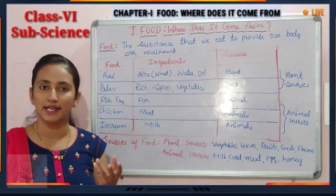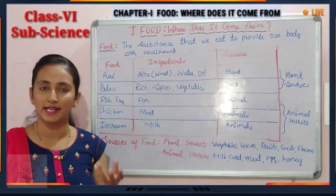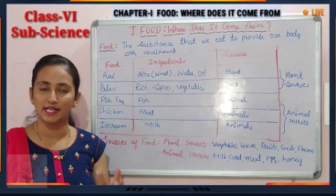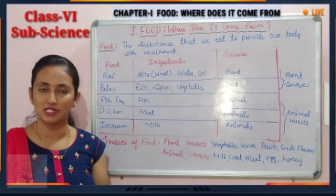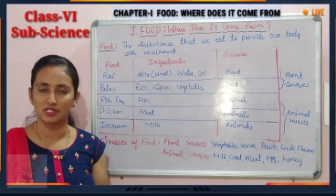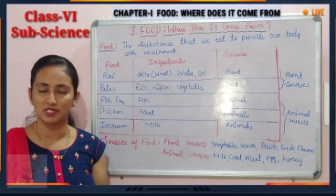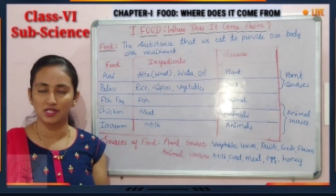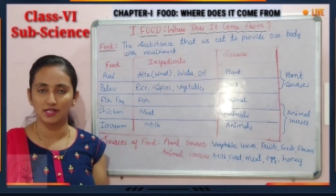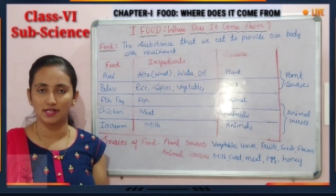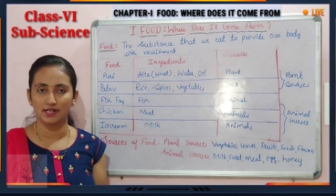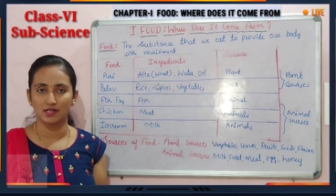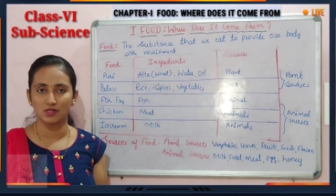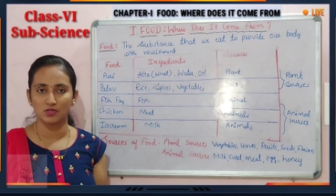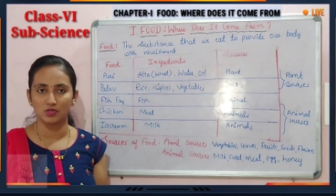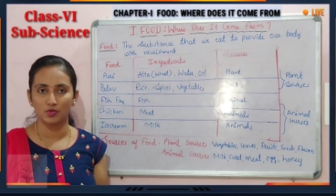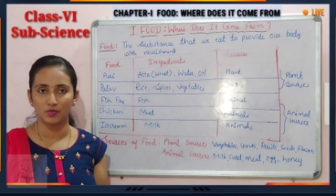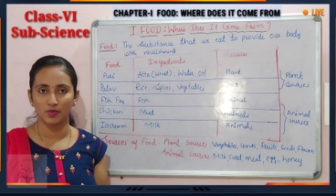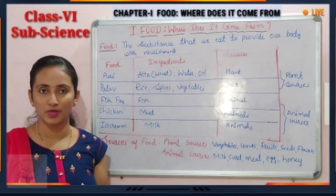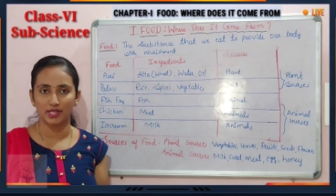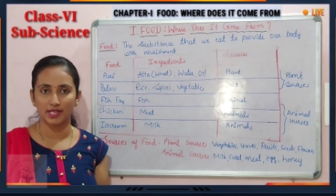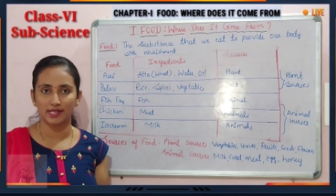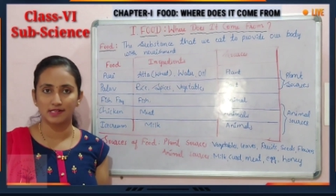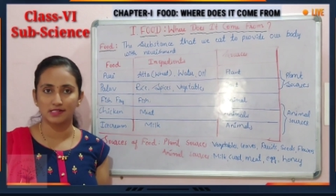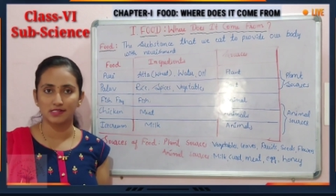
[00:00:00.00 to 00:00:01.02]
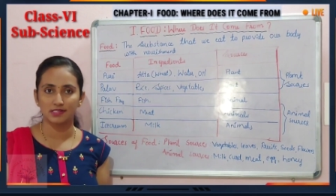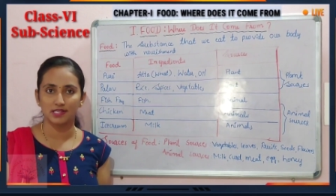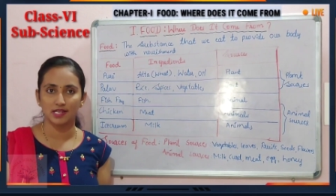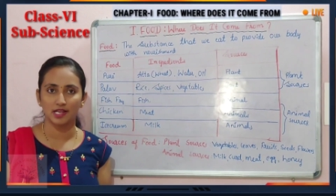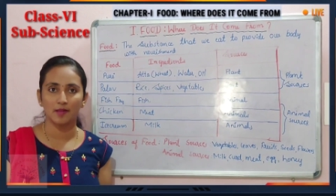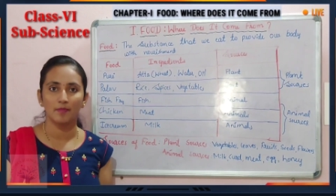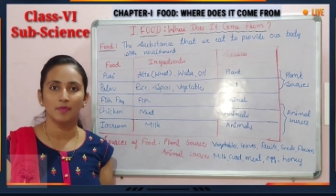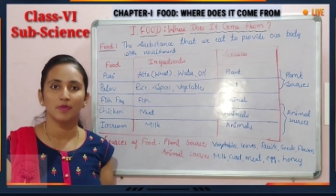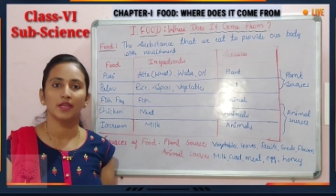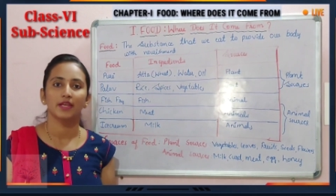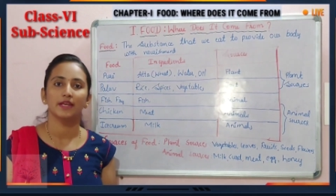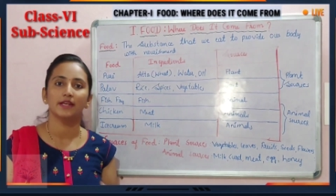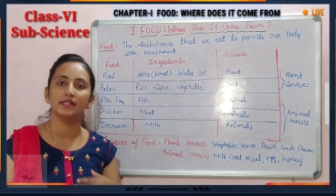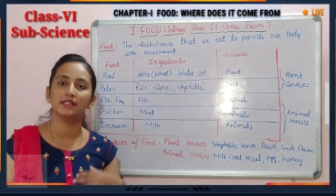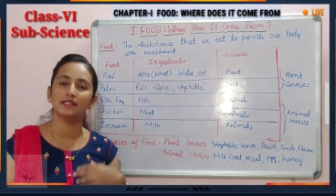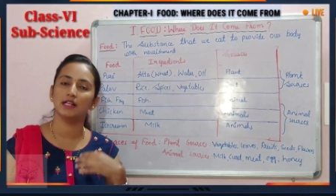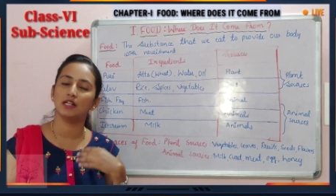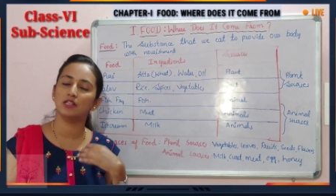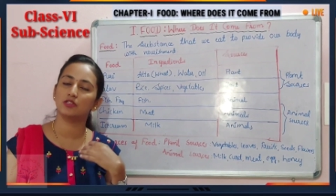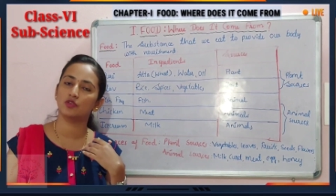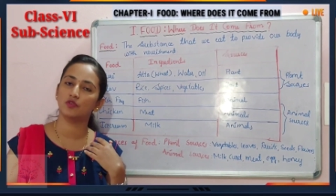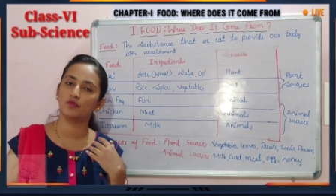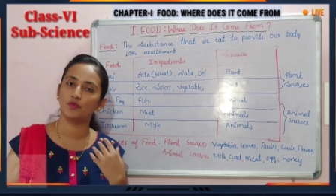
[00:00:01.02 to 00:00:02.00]
Kesar also we can say.
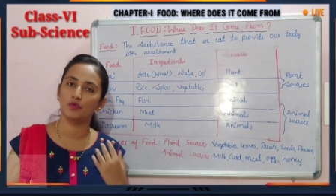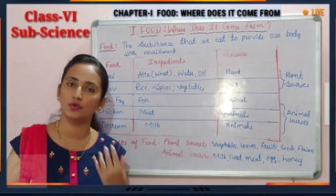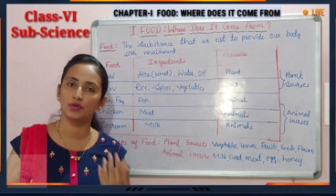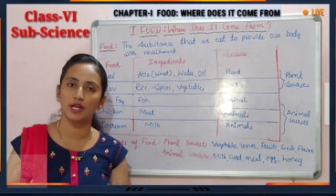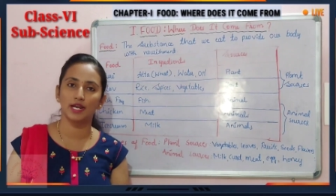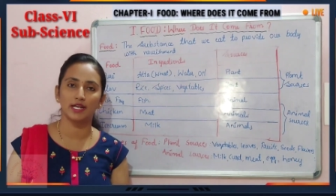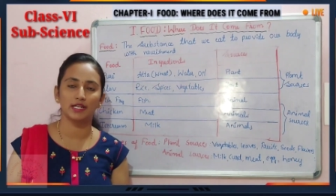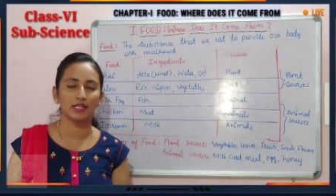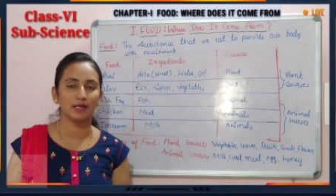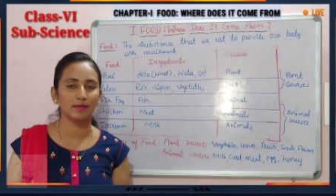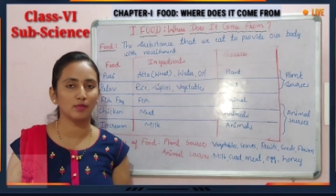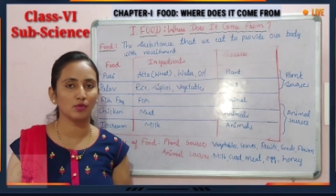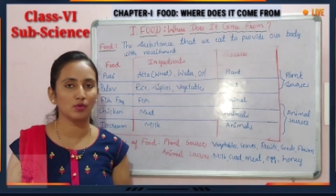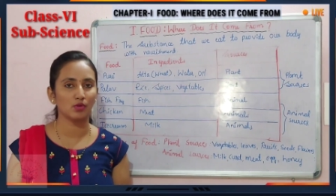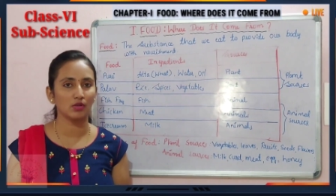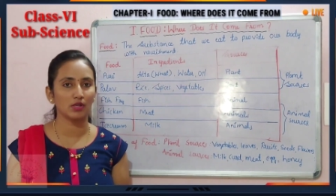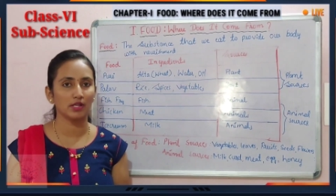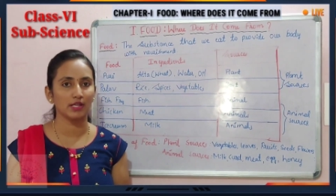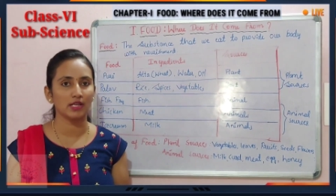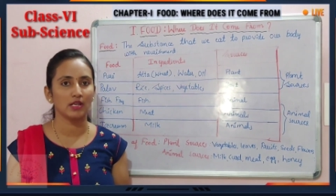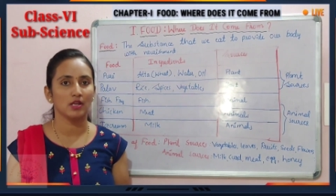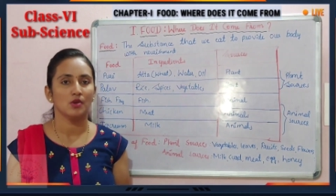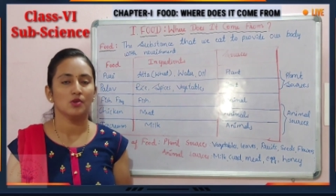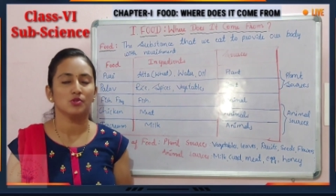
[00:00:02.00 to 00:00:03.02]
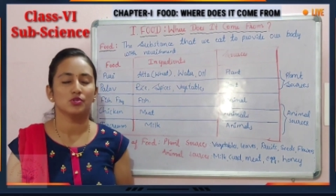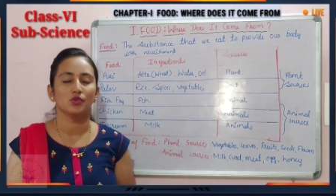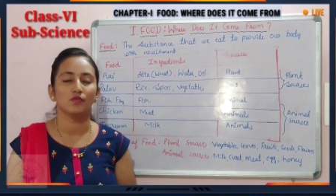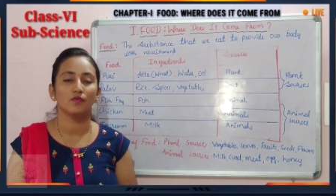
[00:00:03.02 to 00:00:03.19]
It is also food item only.